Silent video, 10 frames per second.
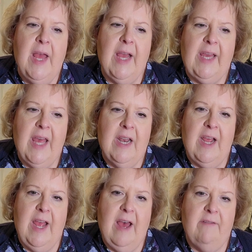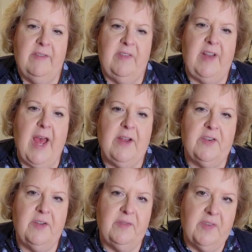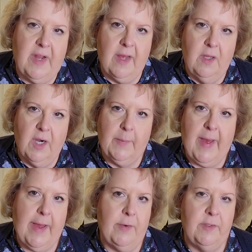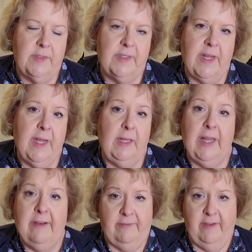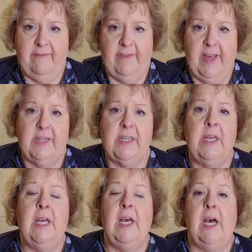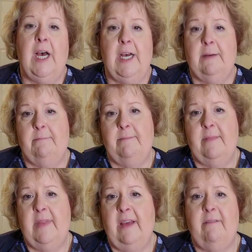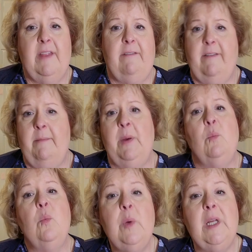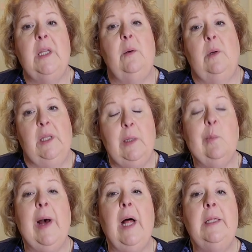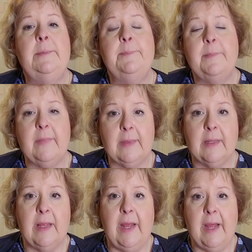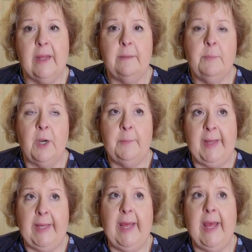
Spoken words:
Again, I have a stash of style art patterns and I love the fit. They fit me really, really well. Pardon me.